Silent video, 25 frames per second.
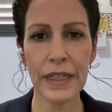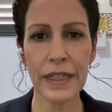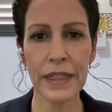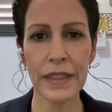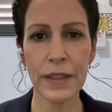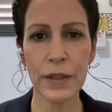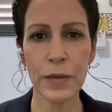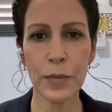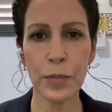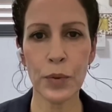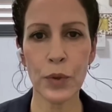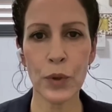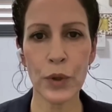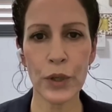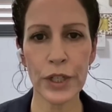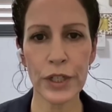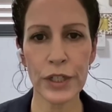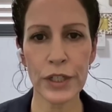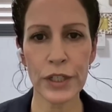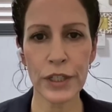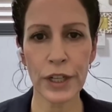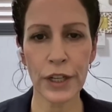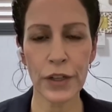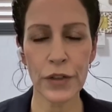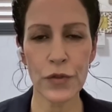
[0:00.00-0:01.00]
is the
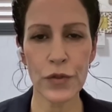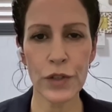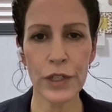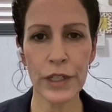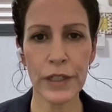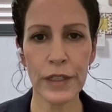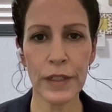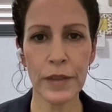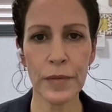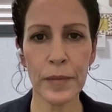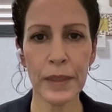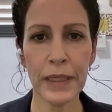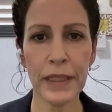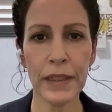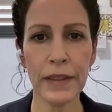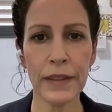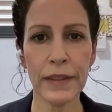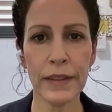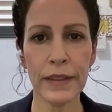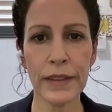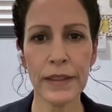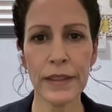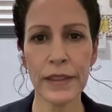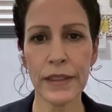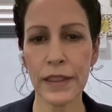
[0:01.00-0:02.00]
poorest country in the Middle
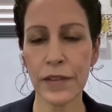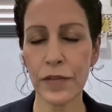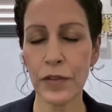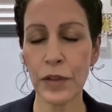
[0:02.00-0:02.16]
East,